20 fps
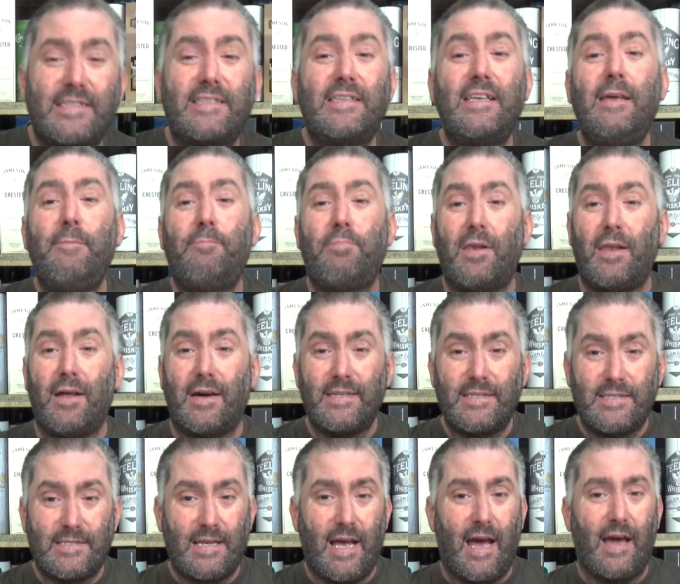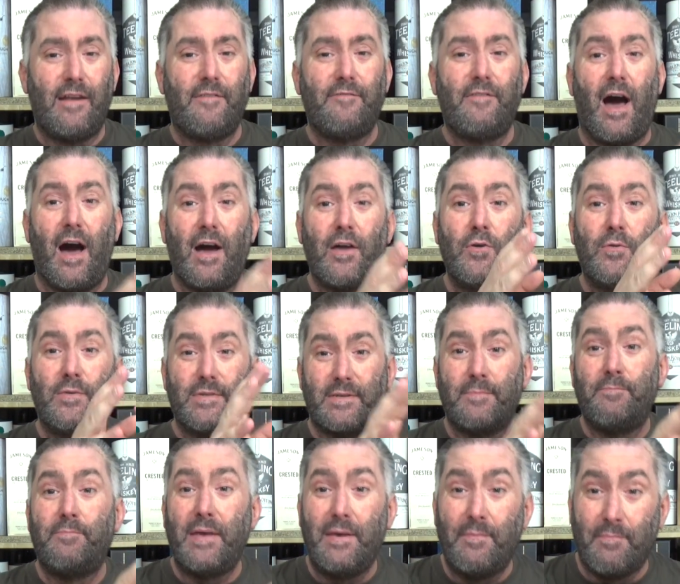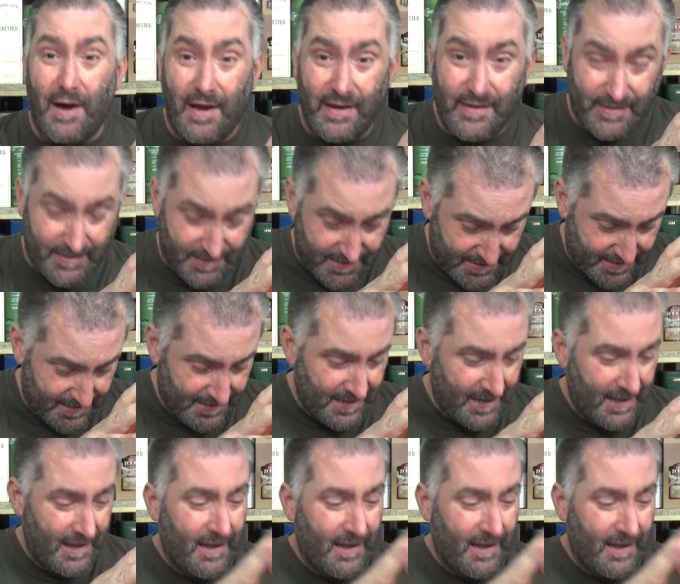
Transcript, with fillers: C plus, and a value is a B minus.